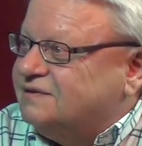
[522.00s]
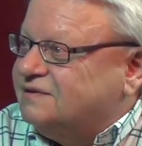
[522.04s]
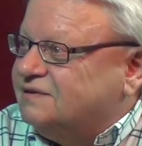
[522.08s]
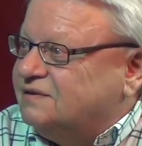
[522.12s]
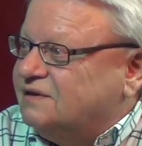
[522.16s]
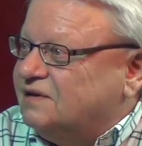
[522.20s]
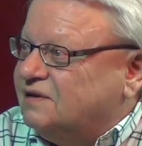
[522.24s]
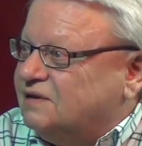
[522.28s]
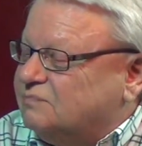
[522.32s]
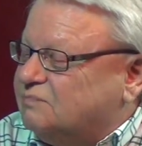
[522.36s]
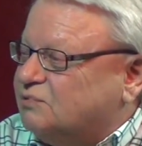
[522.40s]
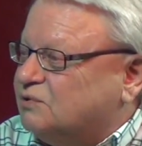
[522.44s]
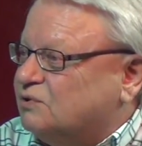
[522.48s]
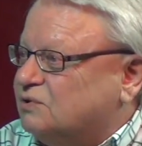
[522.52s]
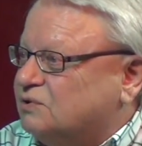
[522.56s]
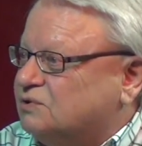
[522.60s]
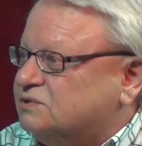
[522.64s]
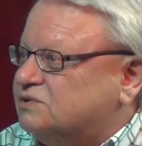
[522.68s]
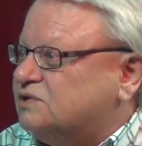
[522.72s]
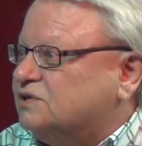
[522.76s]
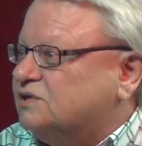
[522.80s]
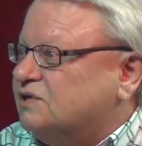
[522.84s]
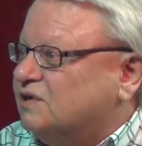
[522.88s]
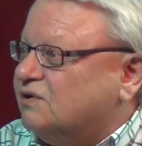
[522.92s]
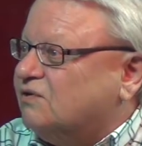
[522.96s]
and
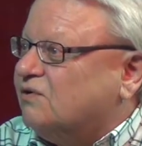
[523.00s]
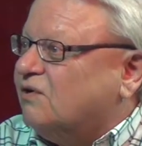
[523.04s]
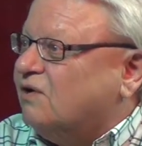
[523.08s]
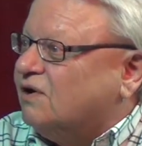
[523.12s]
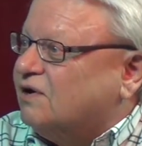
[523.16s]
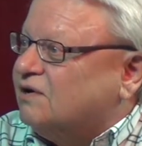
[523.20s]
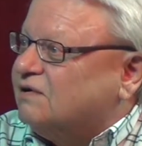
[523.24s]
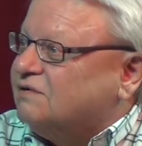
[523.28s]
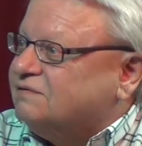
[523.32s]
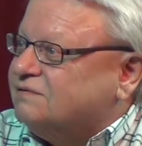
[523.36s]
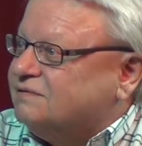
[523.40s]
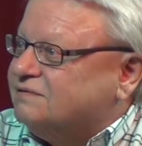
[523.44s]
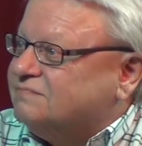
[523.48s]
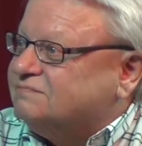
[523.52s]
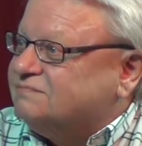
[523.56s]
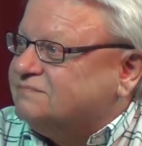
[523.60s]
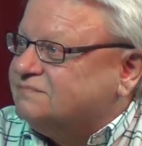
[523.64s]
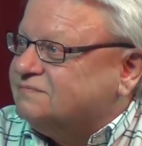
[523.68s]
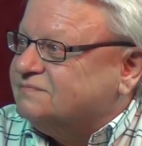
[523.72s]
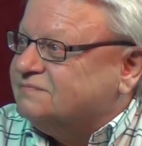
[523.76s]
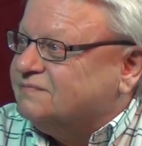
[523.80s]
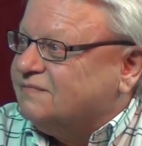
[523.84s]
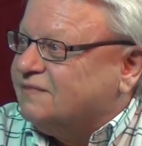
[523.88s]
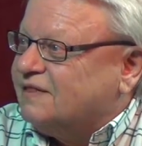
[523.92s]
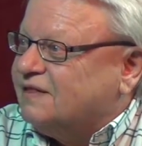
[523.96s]
producing their art.
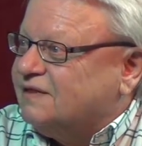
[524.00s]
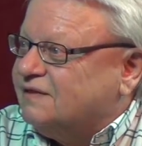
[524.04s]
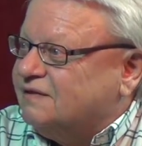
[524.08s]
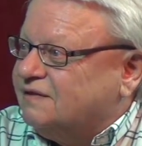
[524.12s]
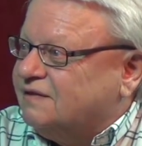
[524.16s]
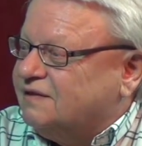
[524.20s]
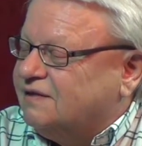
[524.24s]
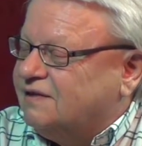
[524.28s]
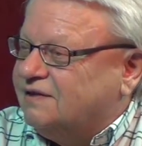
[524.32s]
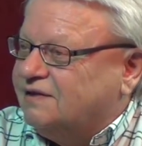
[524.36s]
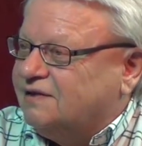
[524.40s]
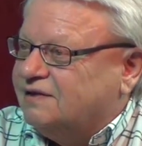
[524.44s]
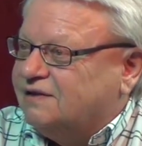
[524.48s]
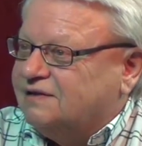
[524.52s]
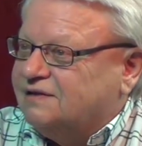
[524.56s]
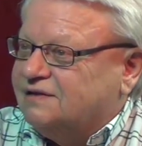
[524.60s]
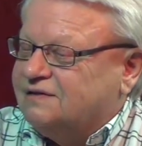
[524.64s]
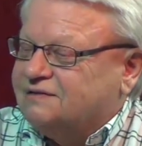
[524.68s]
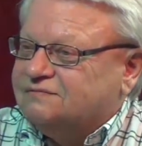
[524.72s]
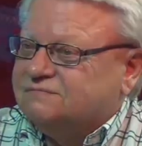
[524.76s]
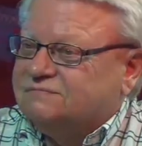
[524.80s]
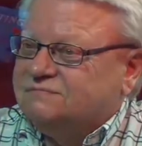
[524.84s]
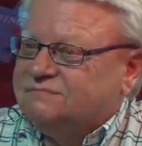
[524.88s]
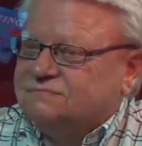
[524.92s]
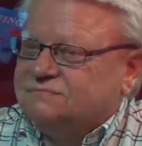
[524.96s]
Yeah. And